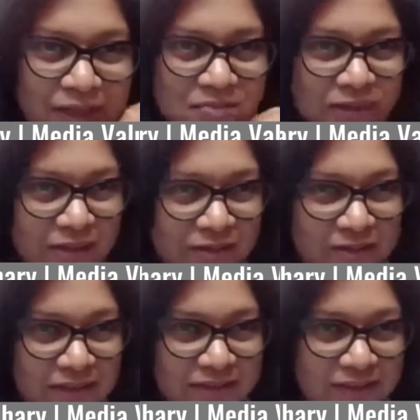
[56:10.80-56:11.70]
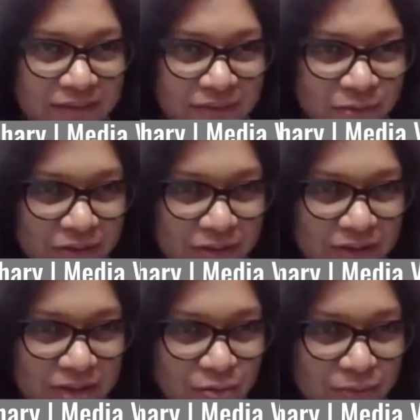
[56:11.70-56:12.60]
As we understand, it's
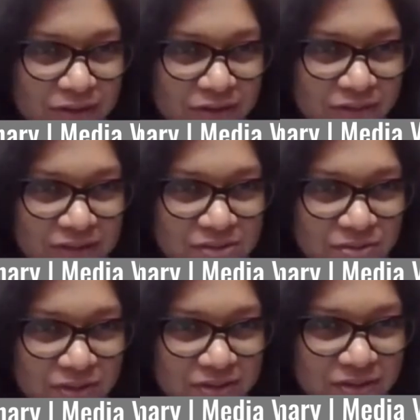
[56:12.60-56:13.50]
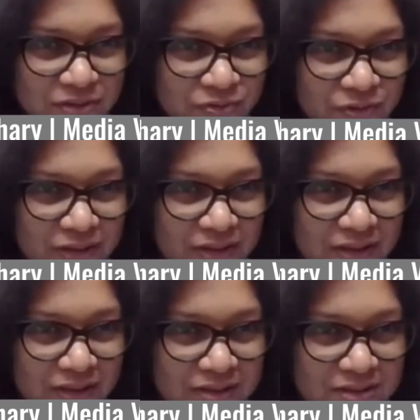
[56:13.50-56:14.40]
advertorial. How much of these stories are useful in
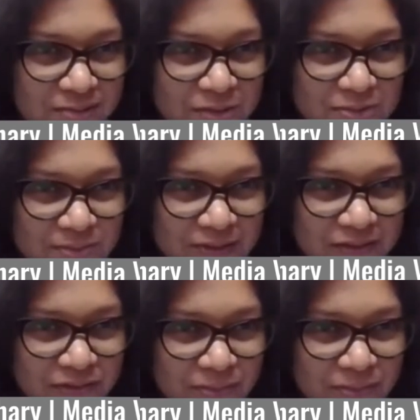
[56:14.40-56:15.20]
larger perspective?